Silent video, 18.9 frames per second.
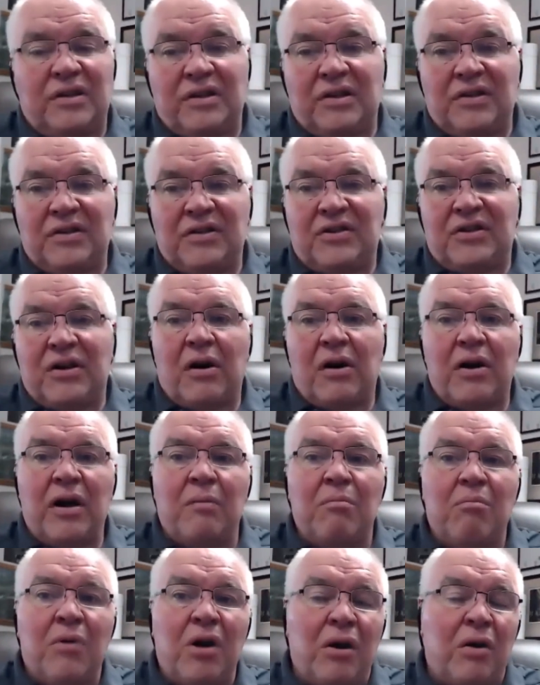The
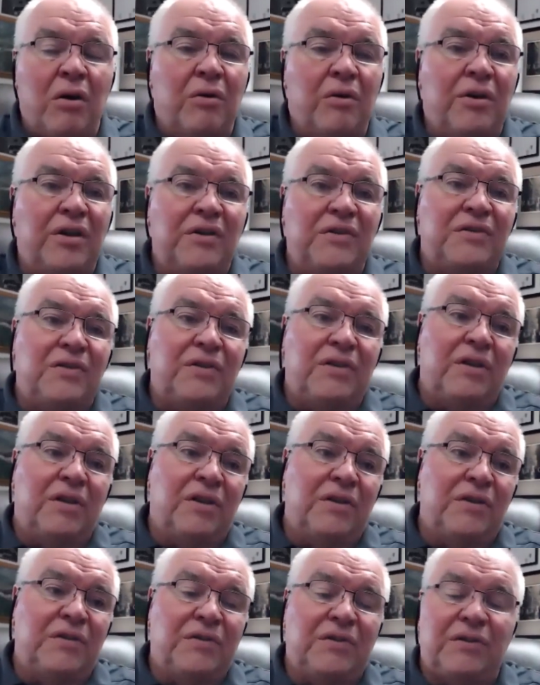startup mode
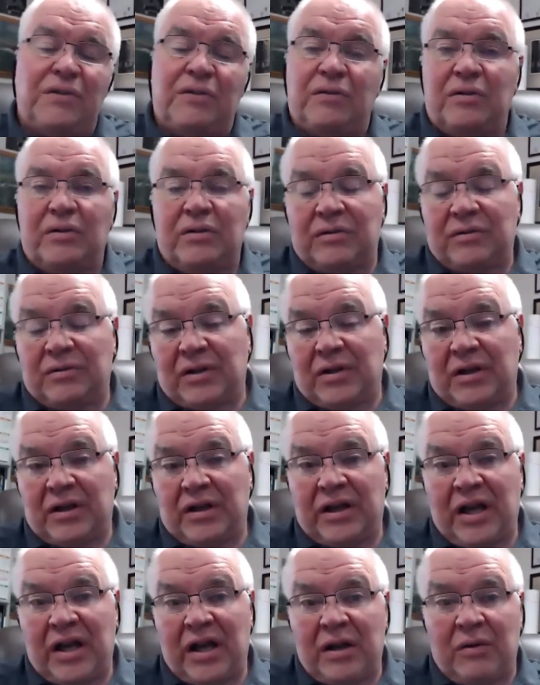is
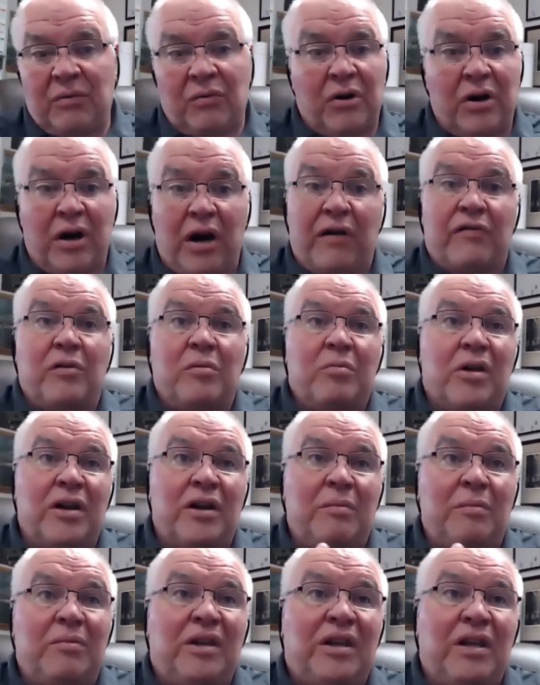again where
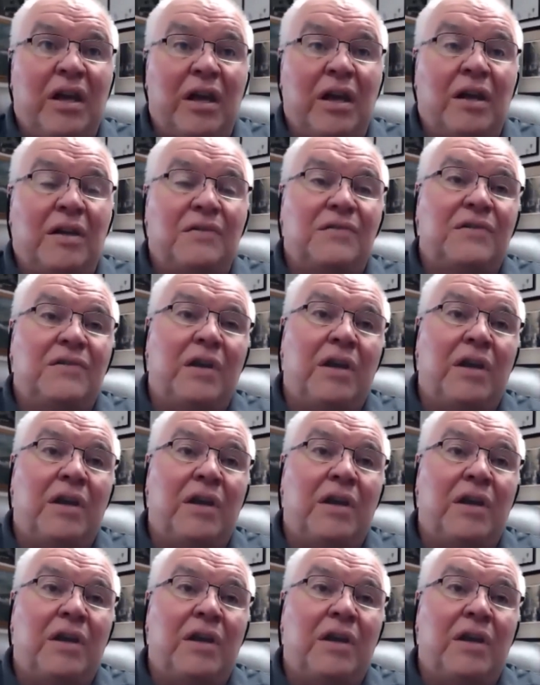everybody begins.